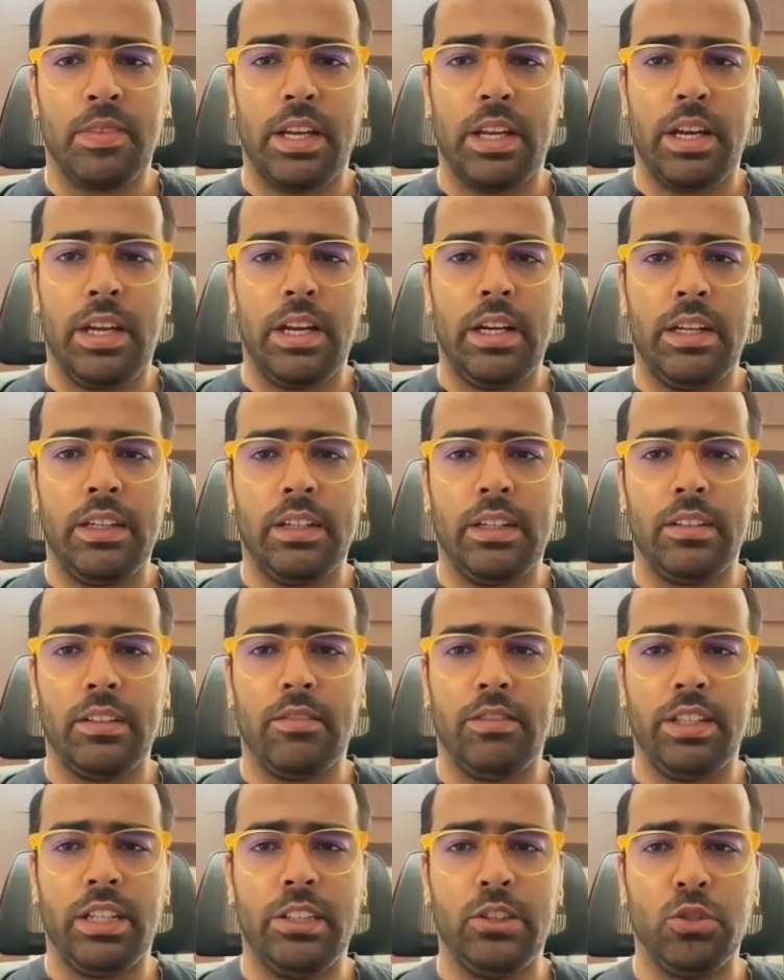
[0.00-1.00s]
And
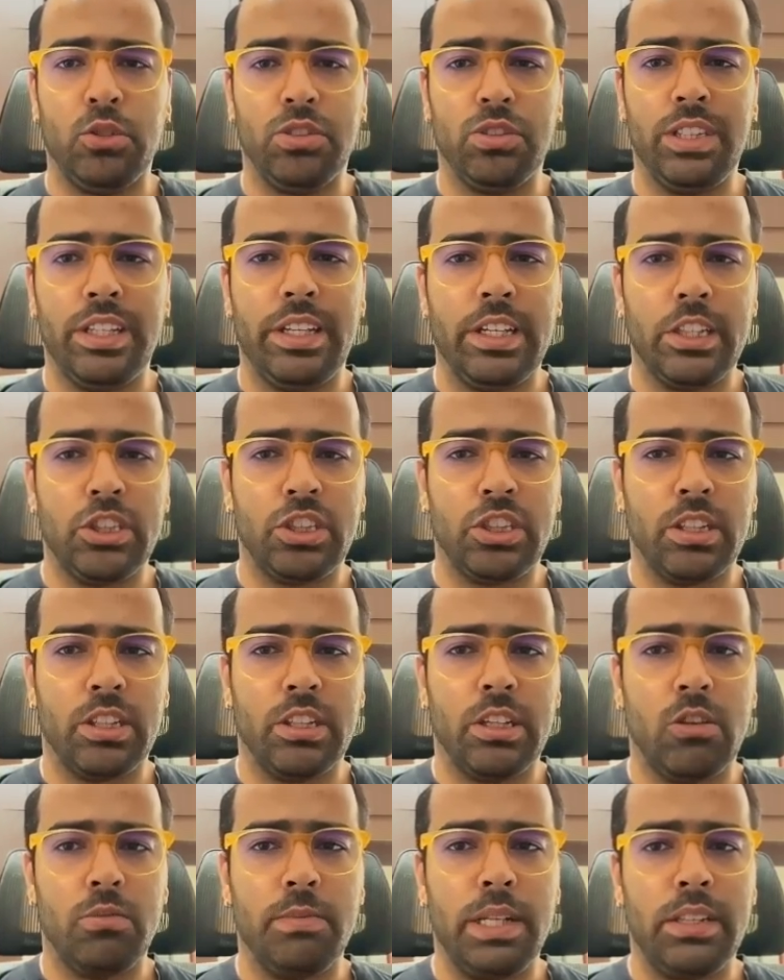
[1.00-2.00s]
we are using your
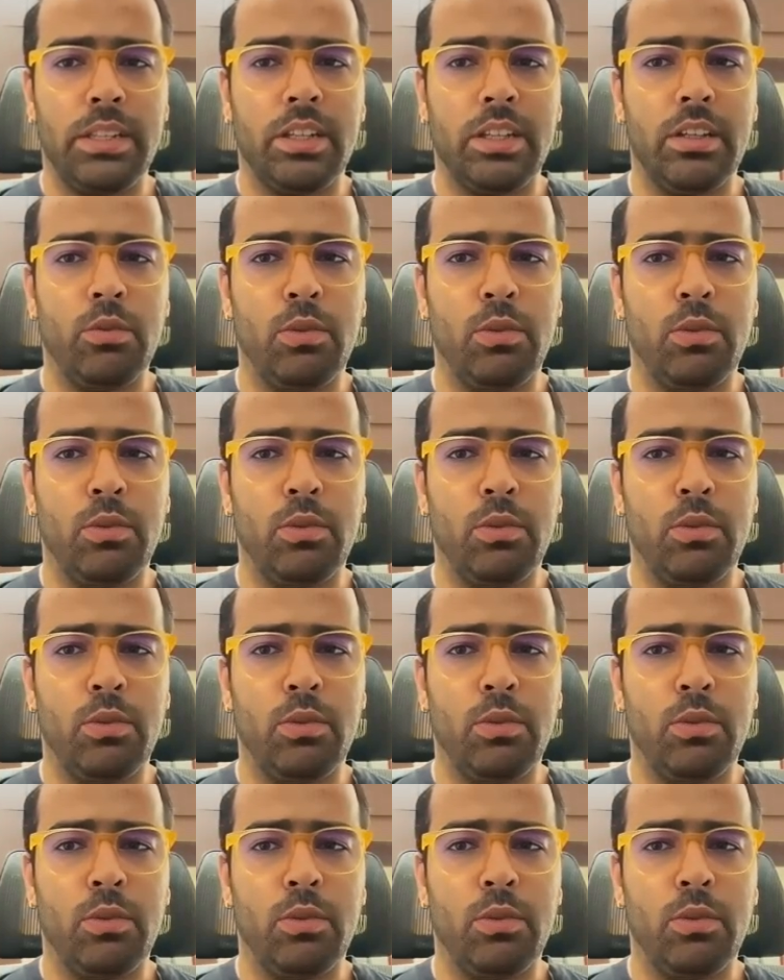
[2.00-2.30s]
shutdown method.